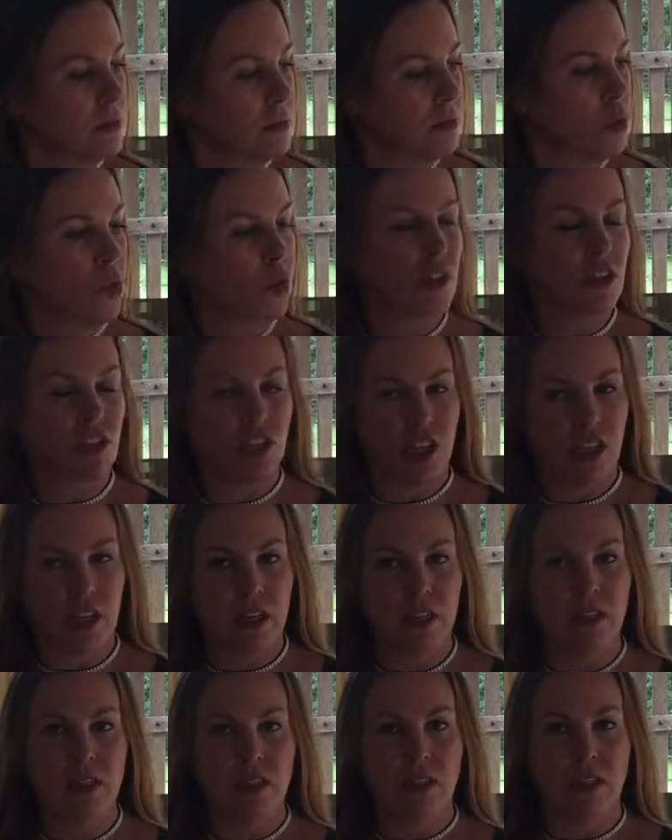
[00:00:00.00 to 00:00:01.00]
more
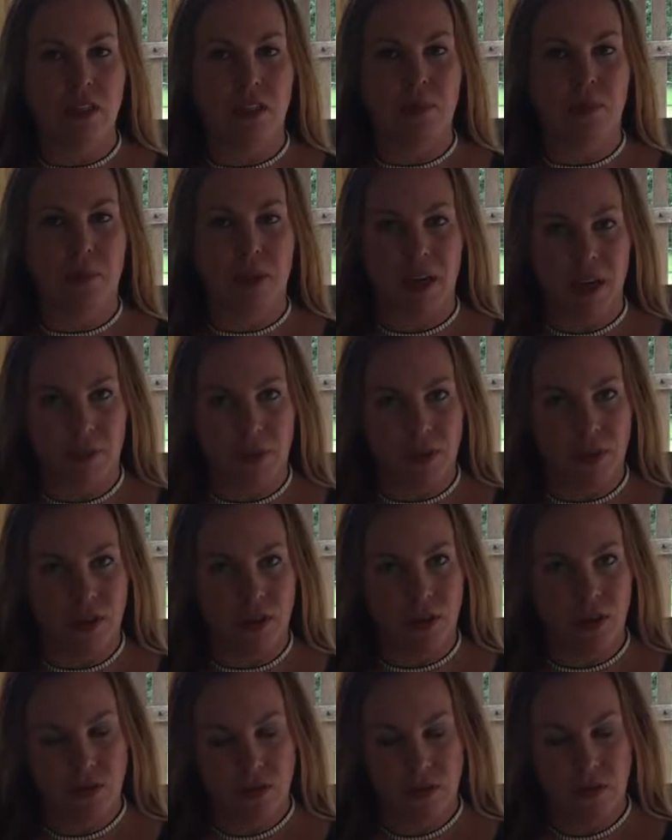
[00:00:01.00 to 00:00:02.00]
chickens than
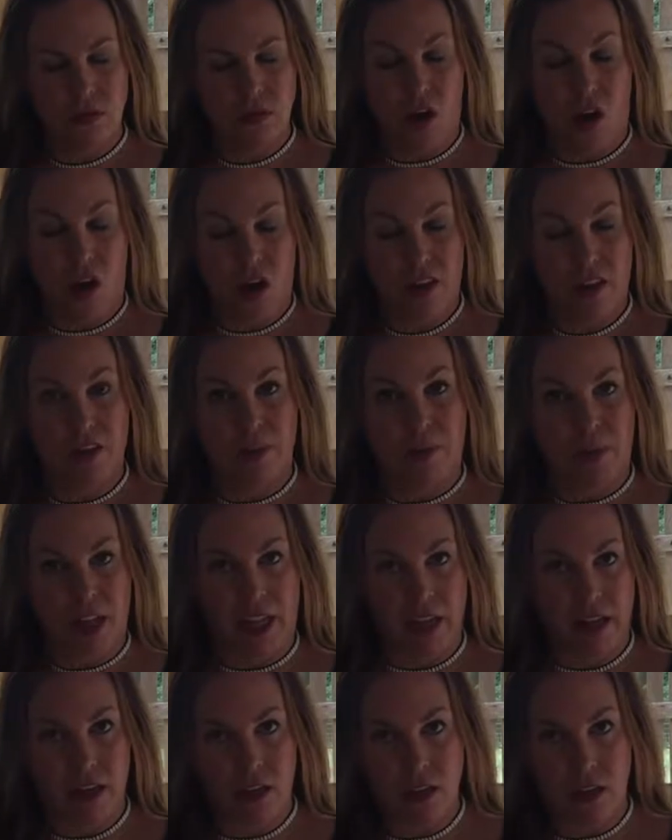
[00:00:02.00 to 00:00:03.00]
people on the
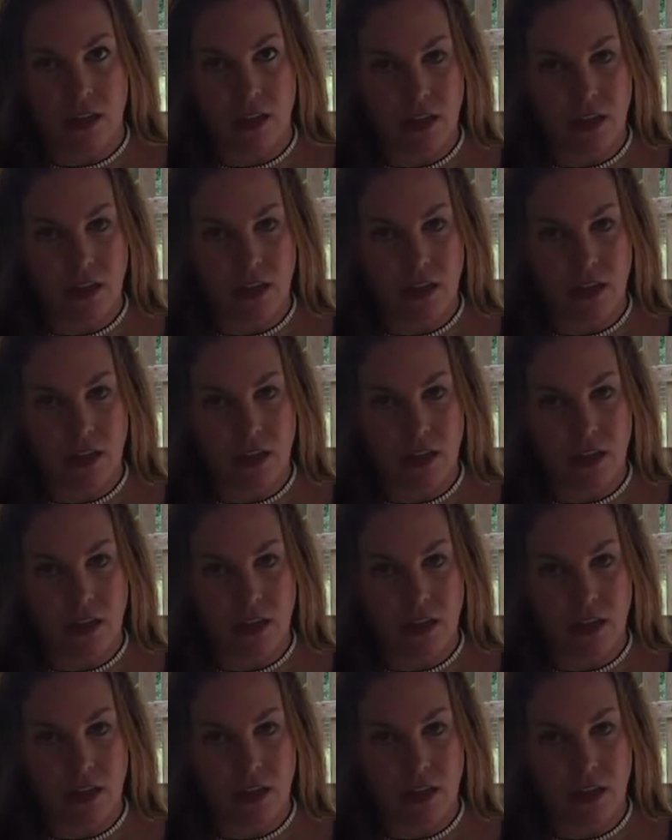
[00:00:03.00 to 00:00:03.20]
planet?